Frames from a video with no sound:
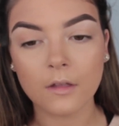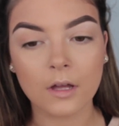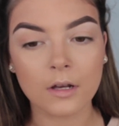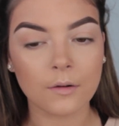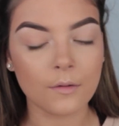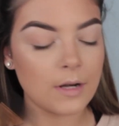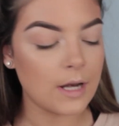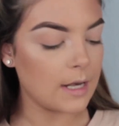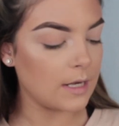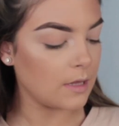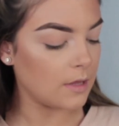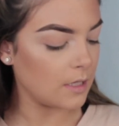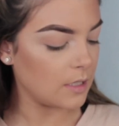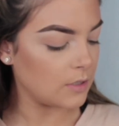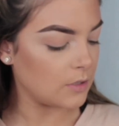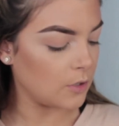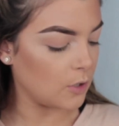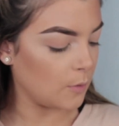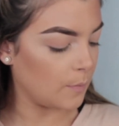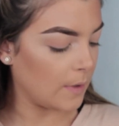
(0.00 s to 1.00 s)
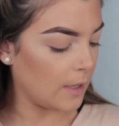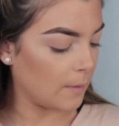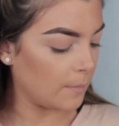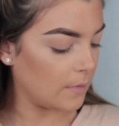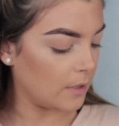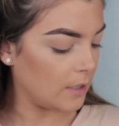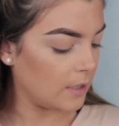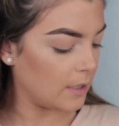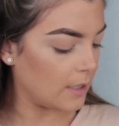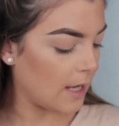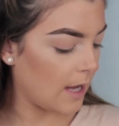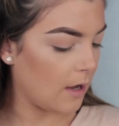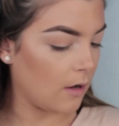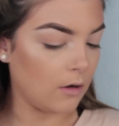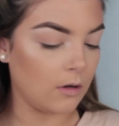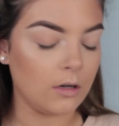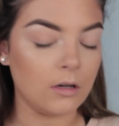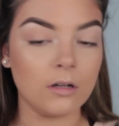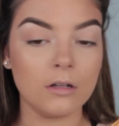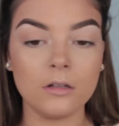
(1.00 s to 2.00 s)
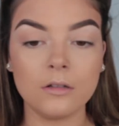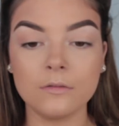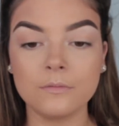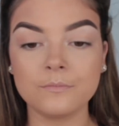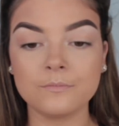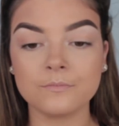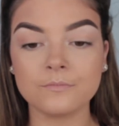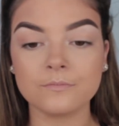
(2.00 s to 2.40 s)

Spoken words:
I don't want anything too pigmented at all.